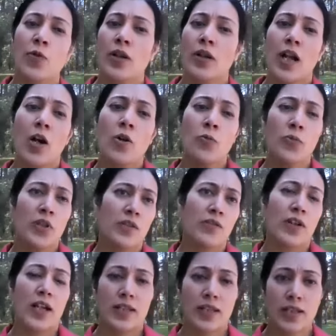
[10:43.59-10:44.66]
what are output
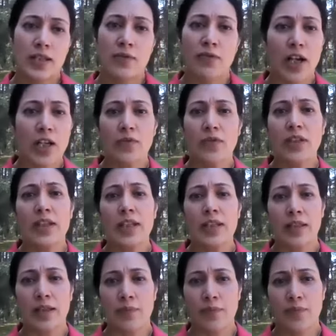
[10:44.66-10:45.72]
devices and why do we
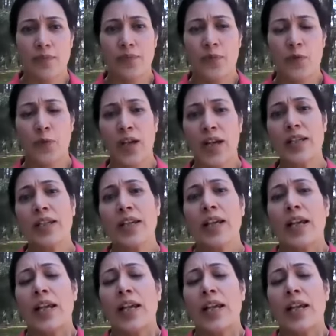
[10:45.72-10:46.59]
need them, right?